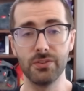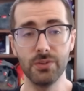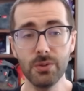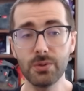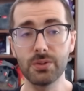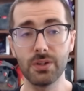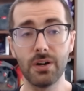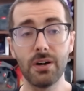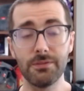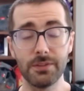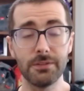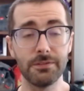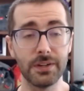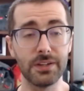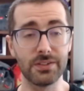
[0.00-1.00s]
nuked off the
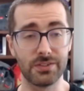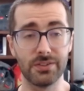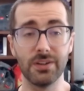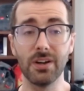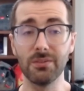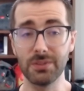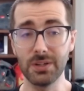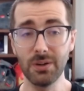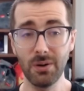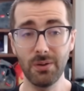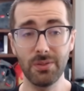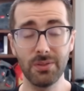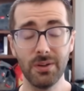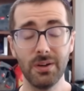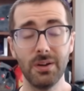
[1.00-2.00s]
face of the
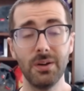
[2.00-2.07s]
earth